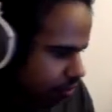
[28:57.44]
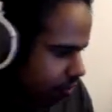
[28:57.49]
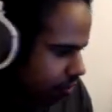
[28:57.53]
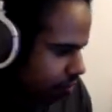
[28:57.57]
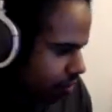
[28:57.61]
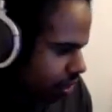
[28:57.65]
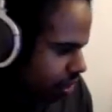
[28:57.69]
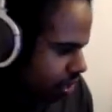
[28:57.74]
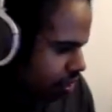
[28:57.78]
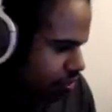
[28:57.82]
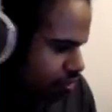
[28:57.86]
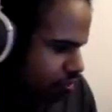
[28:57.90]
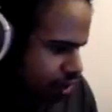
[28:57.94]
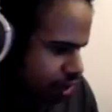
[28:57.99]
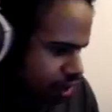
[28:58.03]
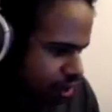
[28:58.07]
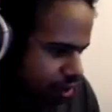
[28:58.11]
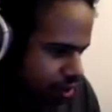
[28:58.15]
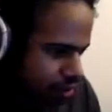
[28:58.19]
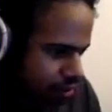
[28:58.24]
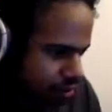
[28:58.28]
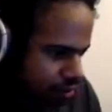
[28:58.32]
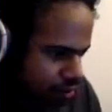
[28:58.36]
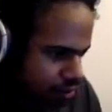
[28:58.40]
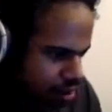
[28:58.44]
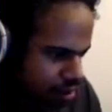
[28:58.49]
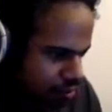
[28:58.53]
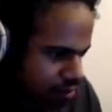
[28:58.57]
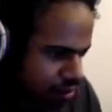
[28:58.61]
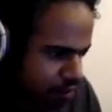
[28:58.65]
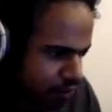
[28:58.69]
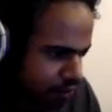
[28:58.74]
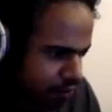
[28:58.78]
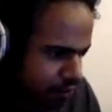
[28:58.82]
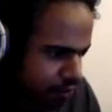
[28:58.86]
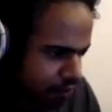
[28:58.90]
Actually, wait. Why is
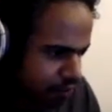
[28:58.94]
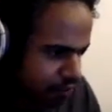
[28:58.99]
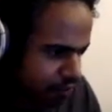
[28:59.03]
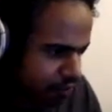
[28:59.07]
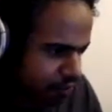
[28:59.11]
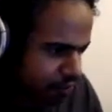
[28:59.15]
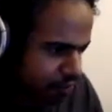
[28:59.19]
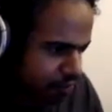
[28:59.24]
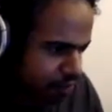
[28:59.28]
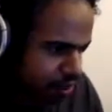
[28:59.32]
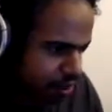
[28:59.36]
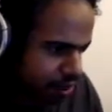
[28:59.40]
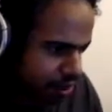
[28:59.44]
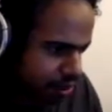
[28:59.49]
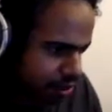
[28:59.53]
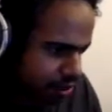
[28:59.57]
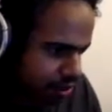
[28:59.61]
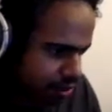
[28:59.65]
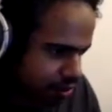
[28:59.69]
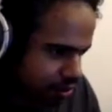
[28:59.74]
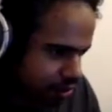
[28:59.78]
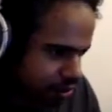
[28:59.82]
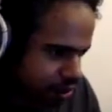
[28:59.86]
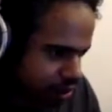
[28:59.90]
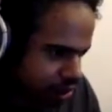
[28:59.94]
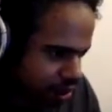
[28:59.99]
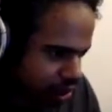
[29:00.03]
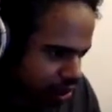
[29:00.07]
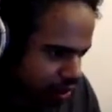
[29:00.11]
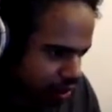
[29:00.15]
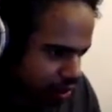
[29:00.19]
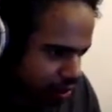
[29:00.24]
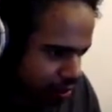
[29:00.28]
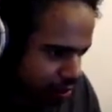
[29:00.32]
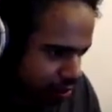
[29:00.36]
my... Alright, there